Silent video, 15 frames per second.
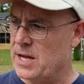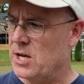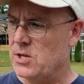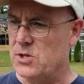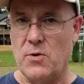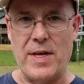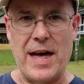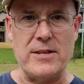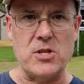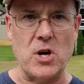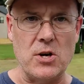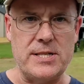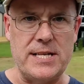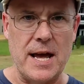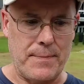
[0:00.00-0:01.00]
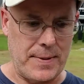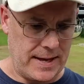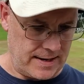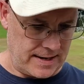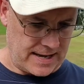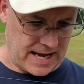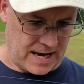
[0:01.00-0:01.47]
So that's our tippet,
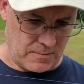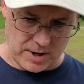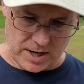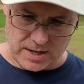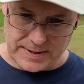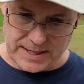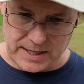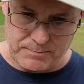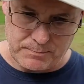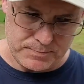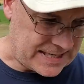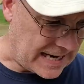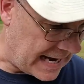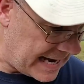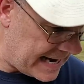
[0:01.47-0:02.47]
and we're going to be tying